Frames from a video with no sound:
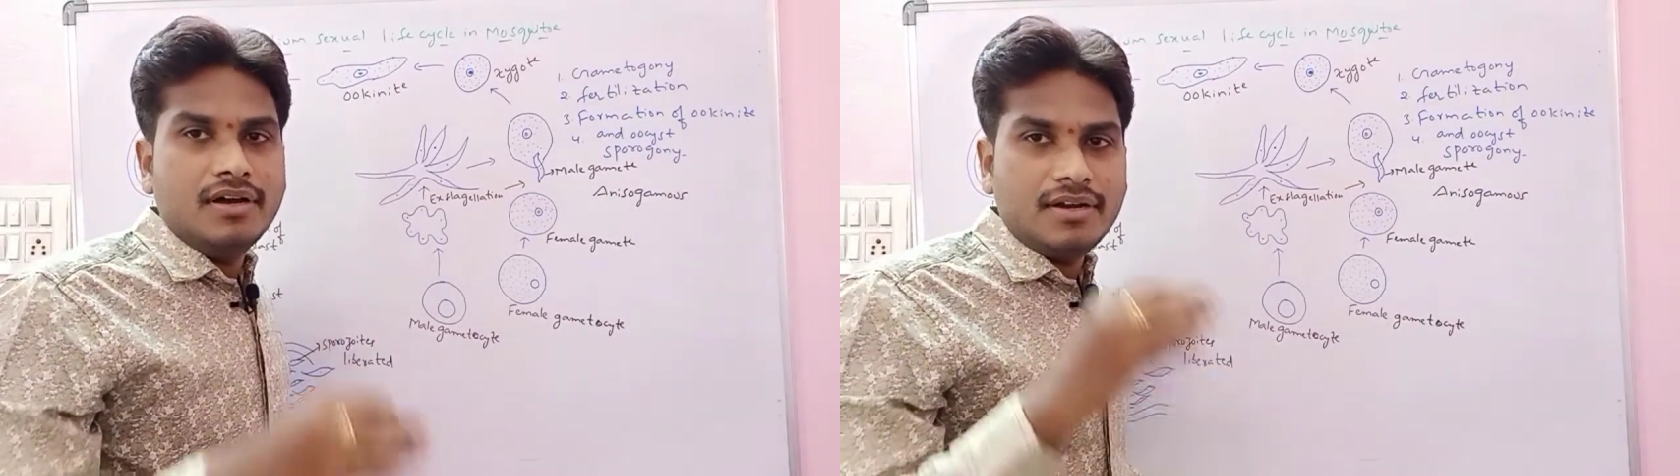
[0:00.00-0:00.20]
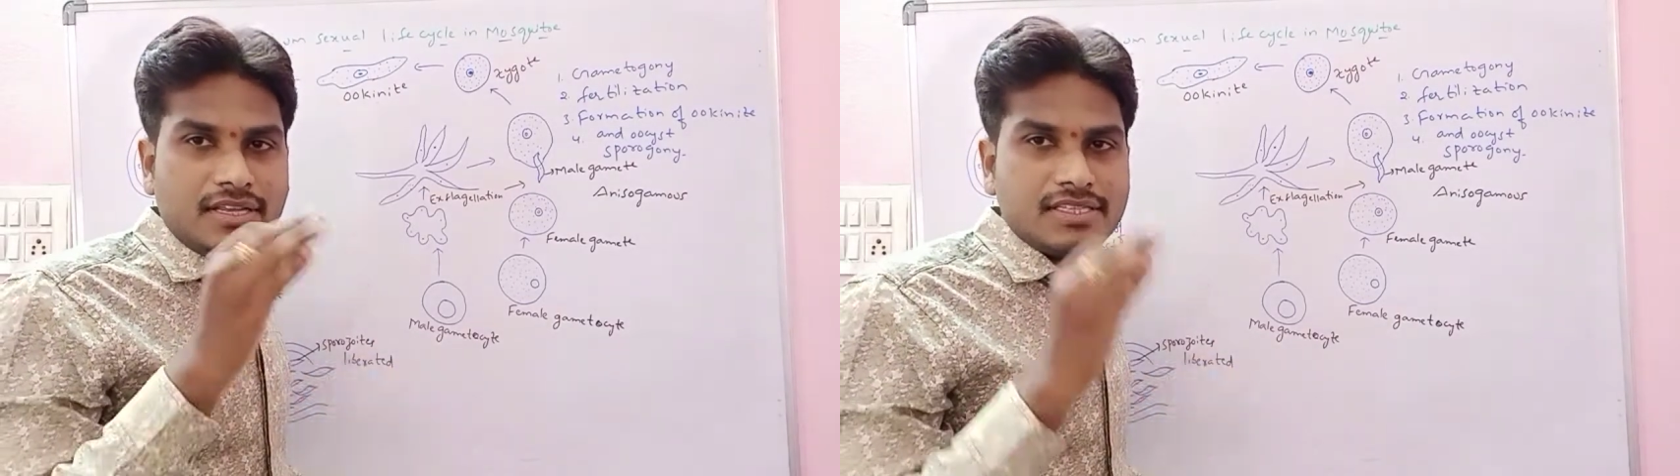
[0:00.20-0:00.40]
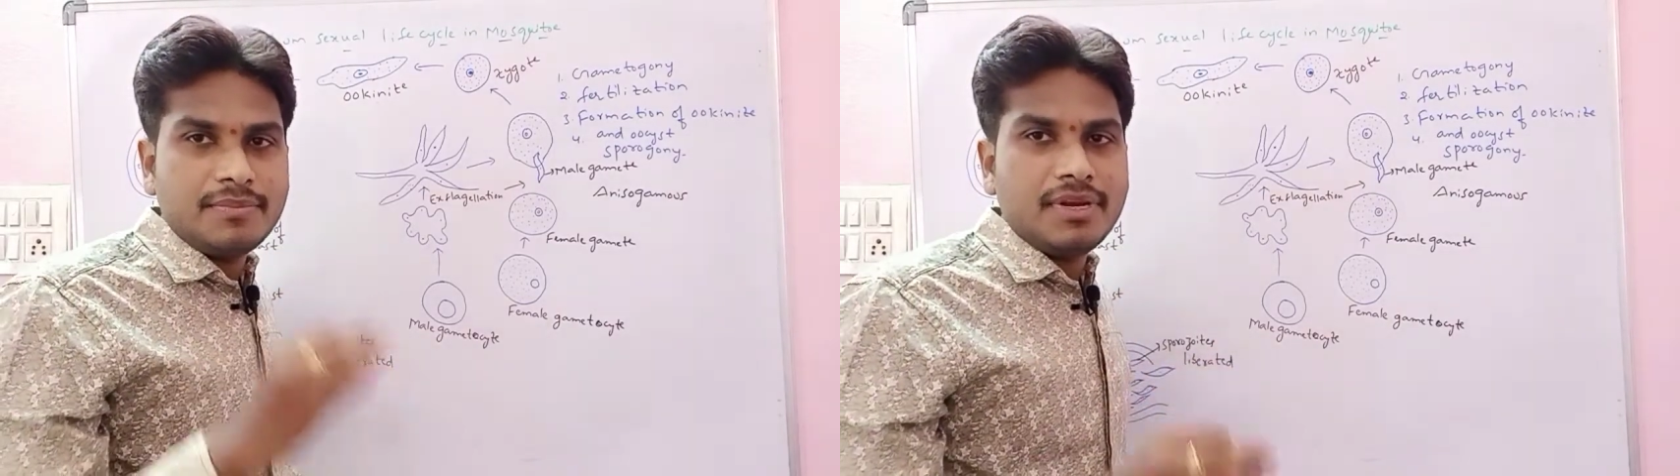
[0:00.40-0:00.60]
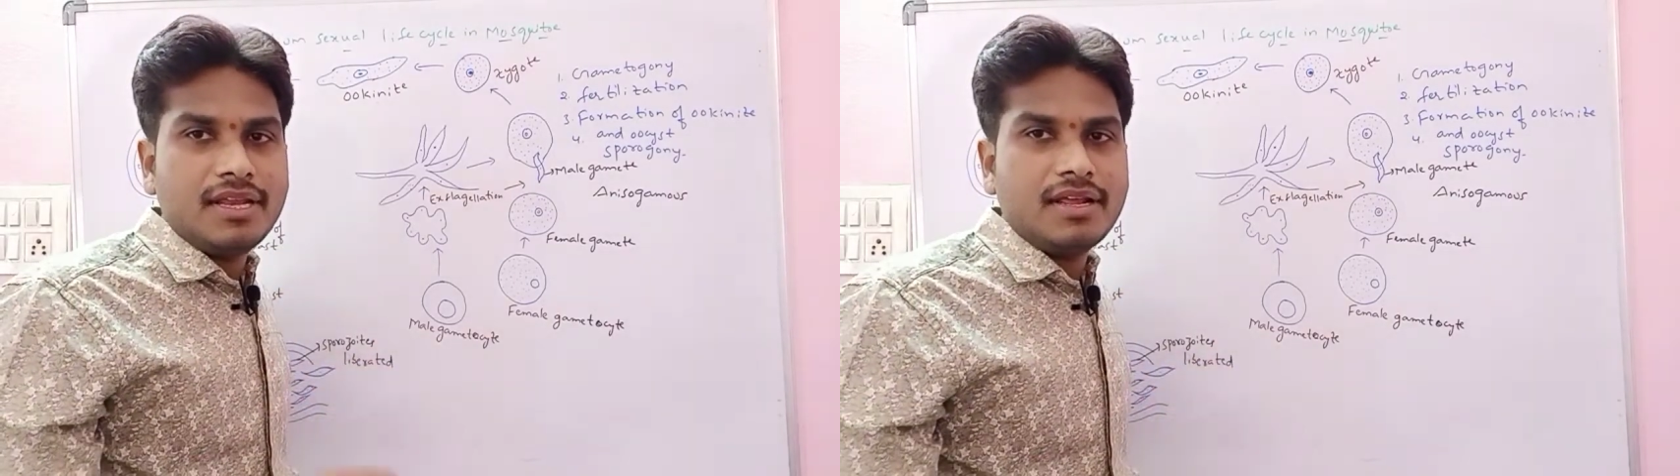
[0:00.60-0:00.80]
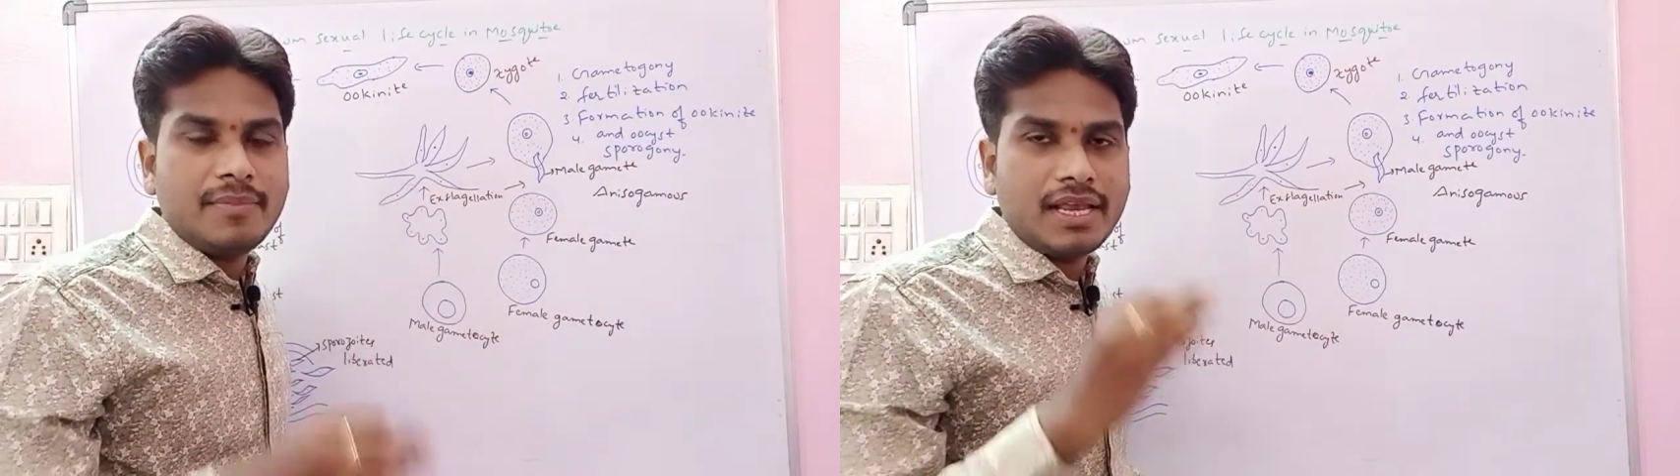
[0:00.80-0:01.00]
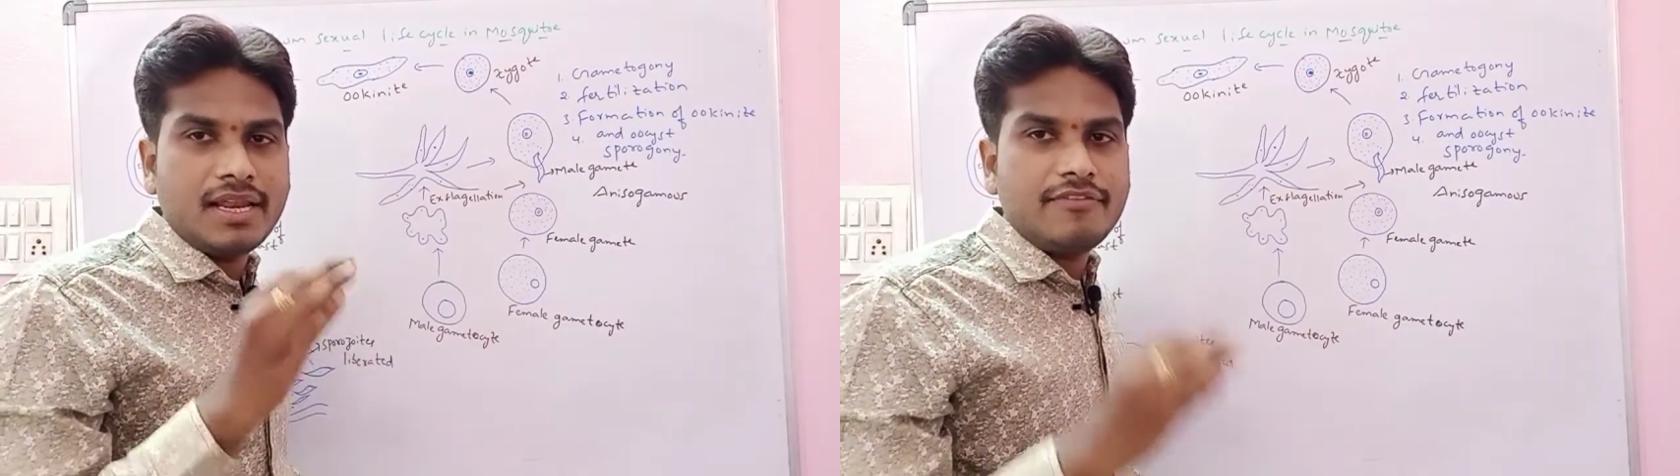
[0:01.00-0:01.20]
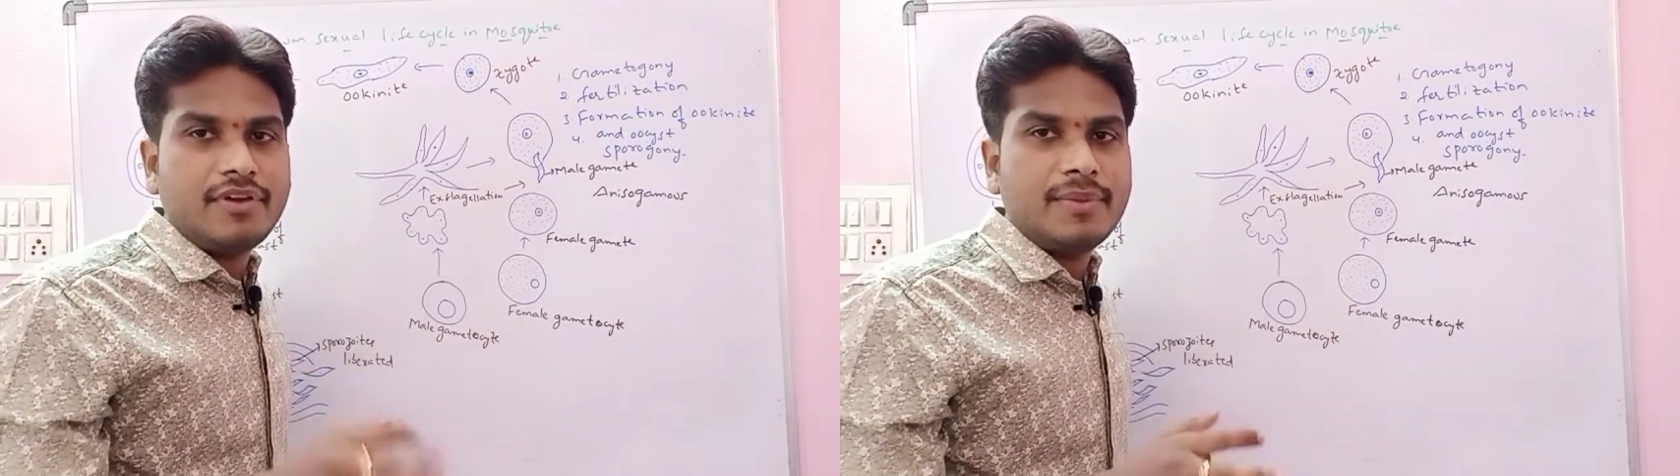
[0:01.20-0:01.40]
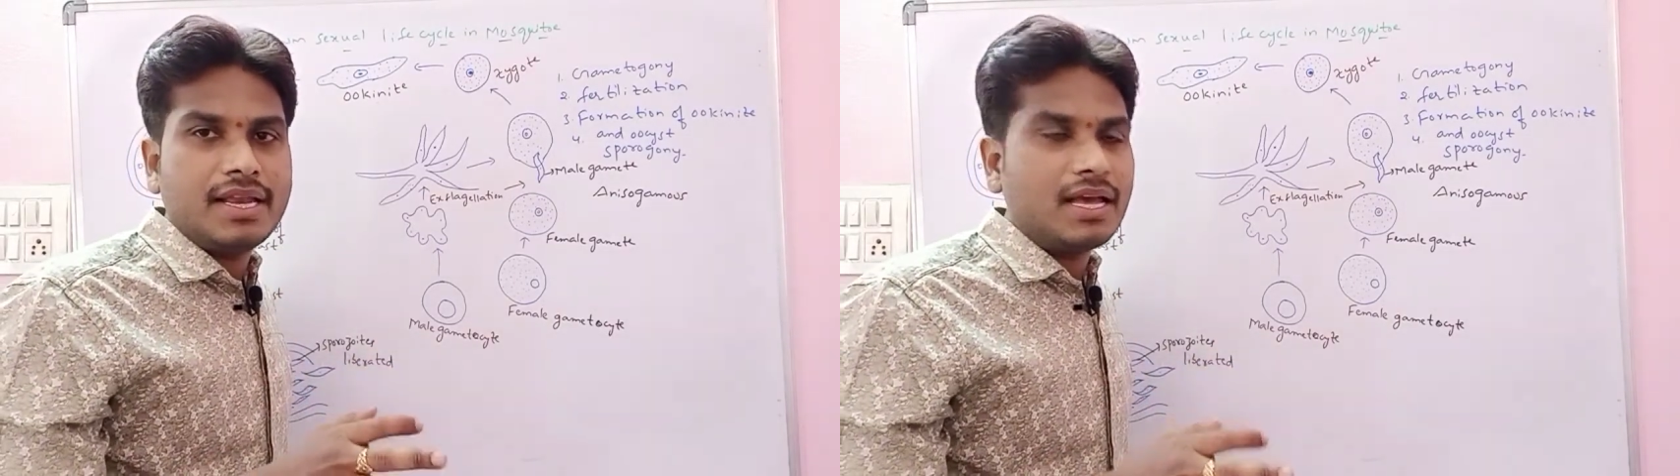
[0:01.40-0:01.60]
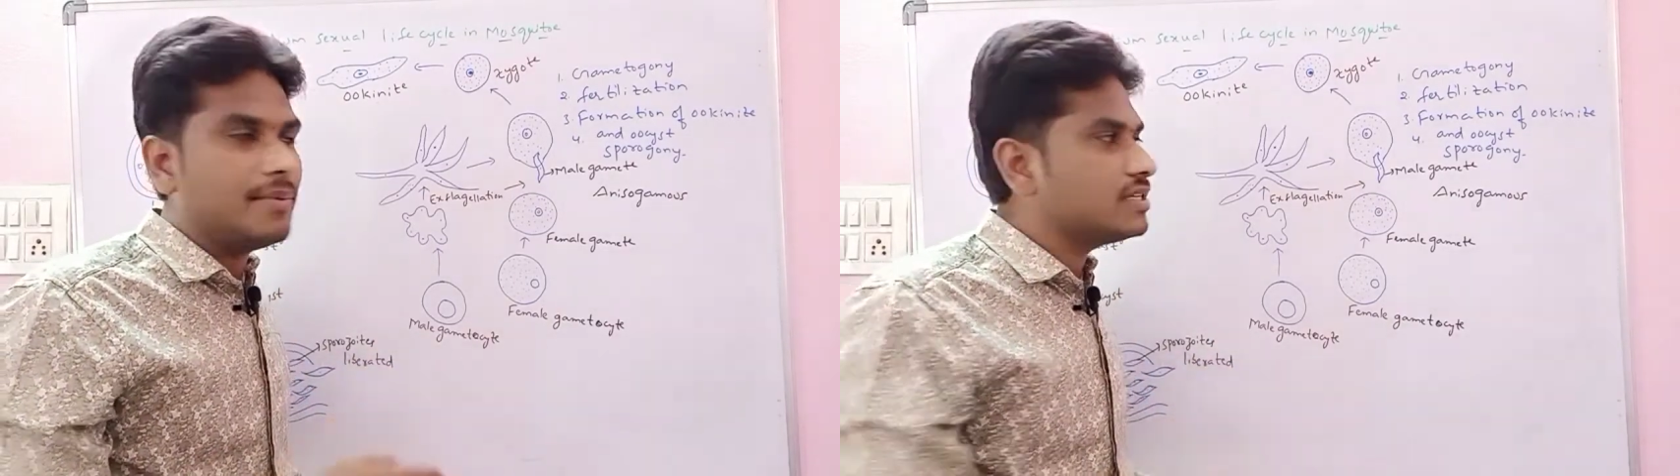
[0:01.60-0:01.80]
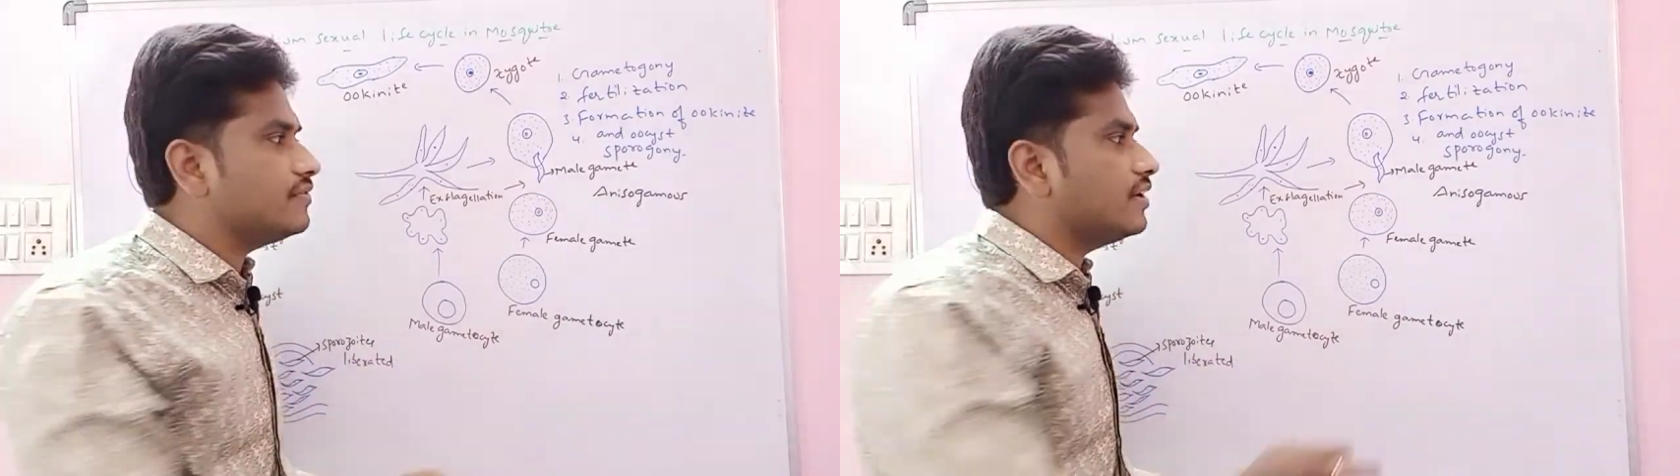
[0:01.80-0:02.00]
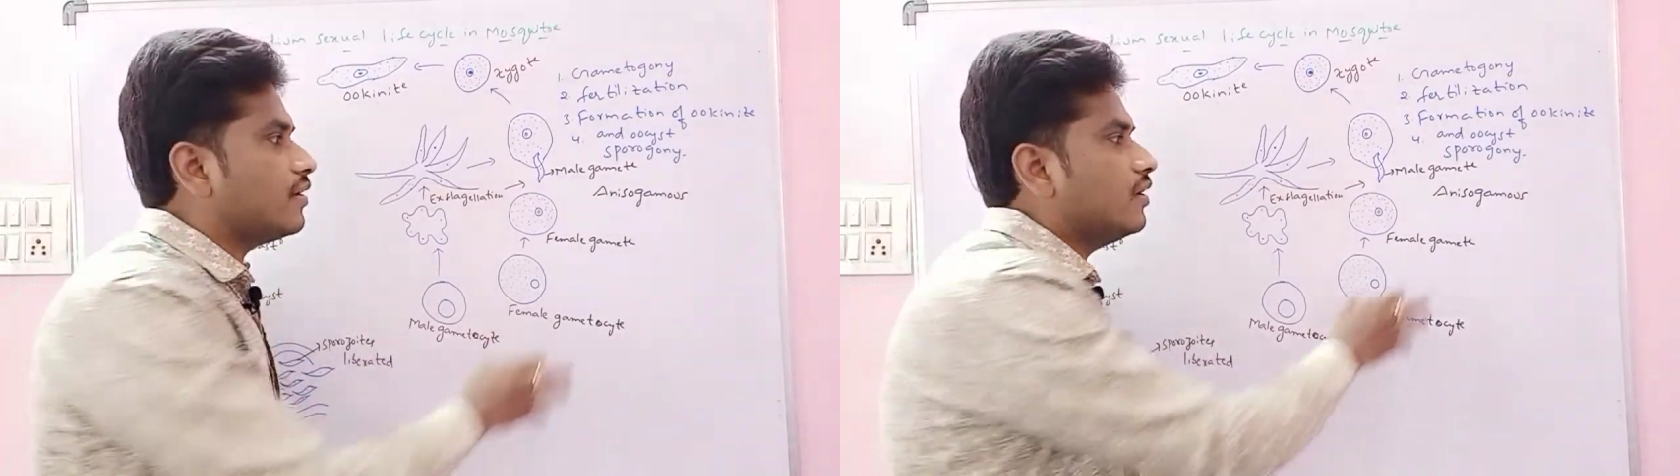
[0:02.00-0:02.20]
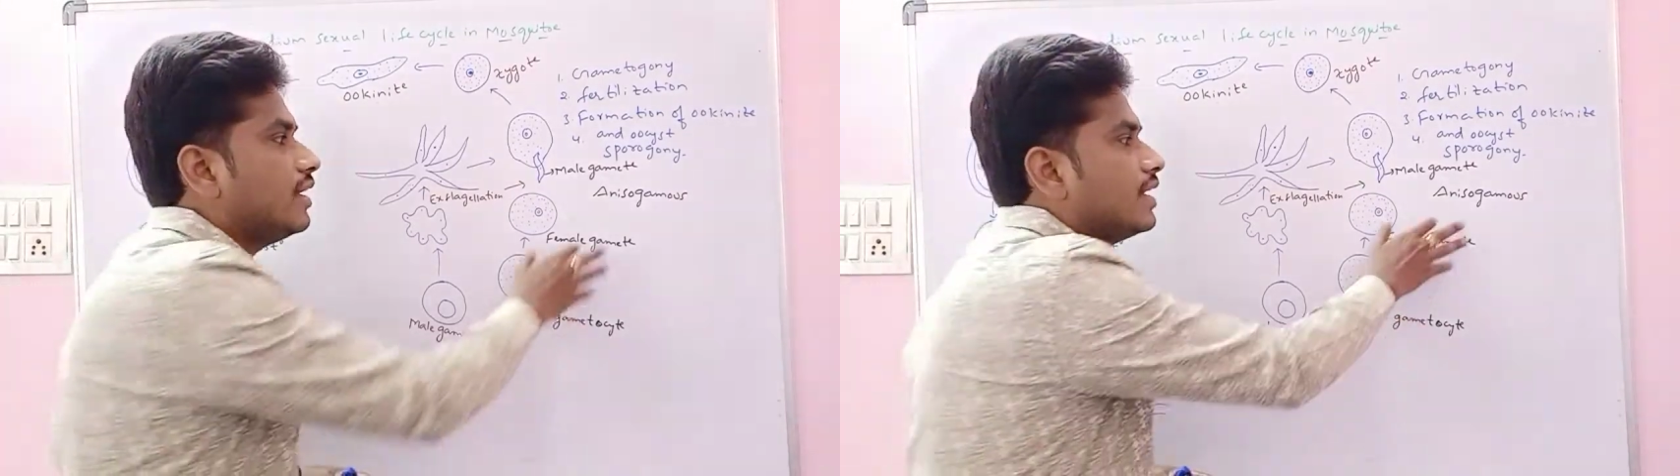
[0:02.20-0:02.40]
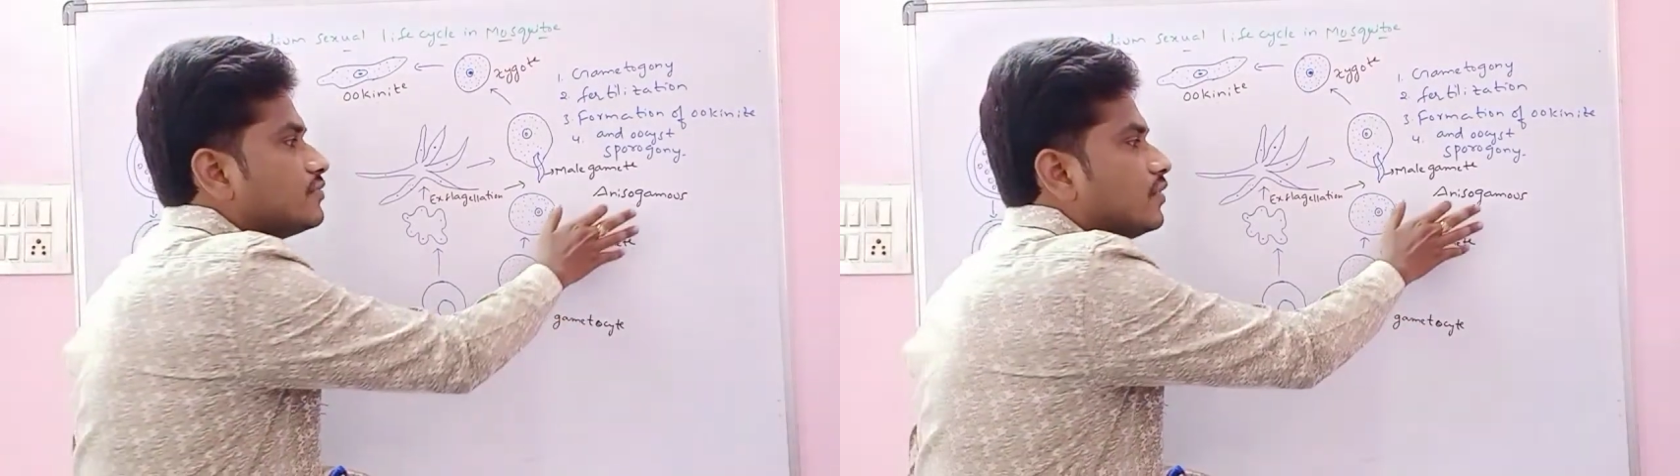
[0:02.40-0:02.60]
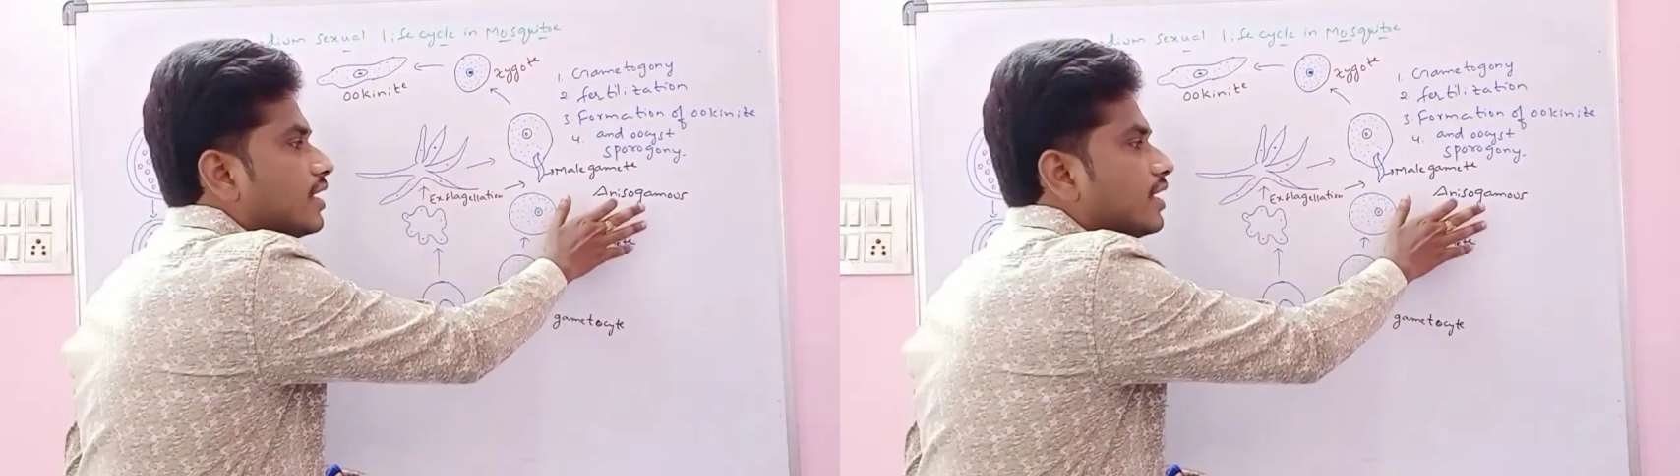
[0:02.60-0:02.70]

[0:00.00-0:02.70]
dissimilar male and female gametes we are calling as what?